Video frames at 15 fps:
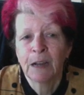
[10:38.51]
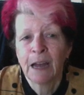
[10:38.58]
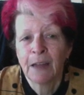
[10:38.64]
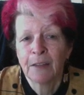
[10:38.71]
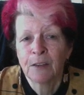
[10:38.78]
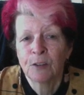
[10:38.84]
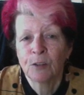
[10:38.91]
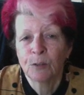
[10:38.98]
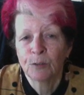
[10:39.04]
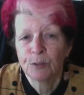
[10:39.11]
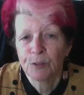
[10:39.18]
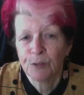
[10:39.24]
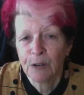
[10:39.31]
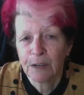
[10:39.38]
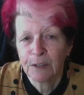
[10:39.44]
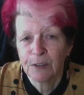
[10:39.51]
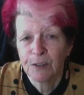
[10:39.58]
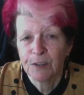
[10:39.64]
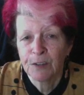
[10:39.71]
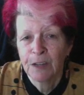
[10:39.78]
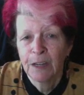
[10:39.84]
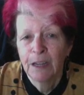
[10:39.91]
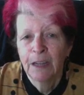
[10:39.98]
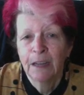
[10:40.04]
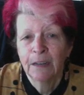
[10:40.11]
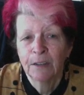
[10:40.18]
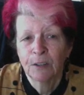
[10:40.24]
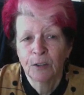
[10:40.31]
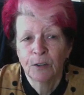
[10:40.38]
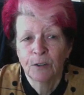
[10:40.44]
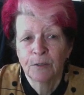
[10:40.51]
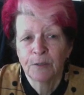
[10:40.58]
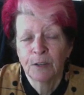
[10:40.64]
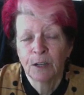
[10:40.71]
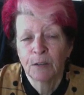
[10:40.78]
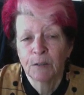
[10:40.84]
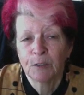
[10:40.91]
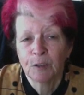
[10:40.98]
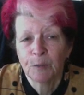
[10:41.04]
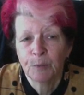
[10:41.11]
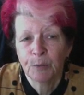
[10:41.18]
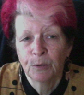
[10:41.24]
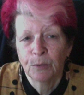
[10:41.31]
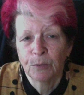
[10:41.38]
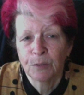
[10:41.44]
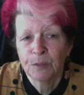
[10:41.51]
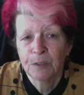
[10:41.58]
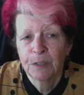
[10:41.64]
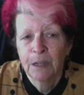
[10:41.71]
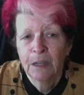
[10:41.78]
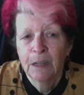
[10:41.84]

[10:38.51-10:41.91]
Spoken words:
other tall structures and curved lower supports.